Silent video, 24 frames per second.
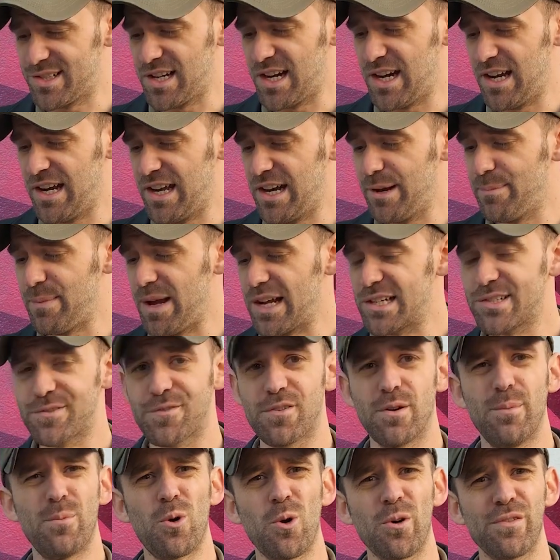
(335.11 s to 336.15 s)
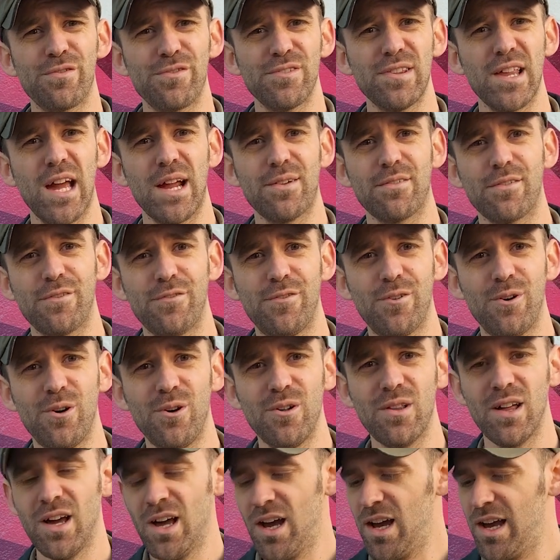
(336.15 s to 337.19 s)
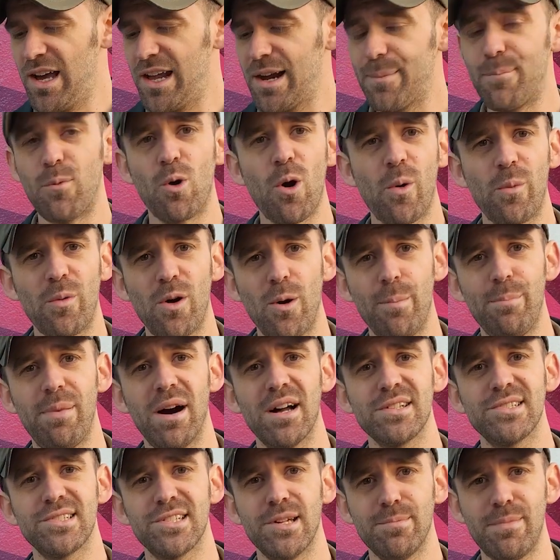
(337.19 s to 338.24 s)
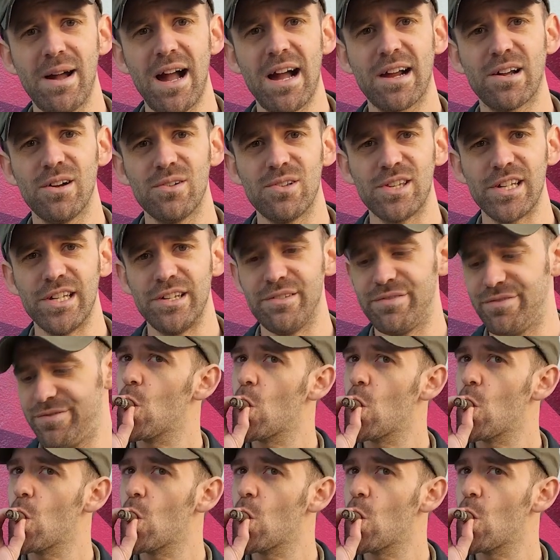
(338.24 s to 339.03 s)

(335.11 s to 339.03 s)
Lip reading: and it makes for a more flavorful and a more robust tobacco leaf.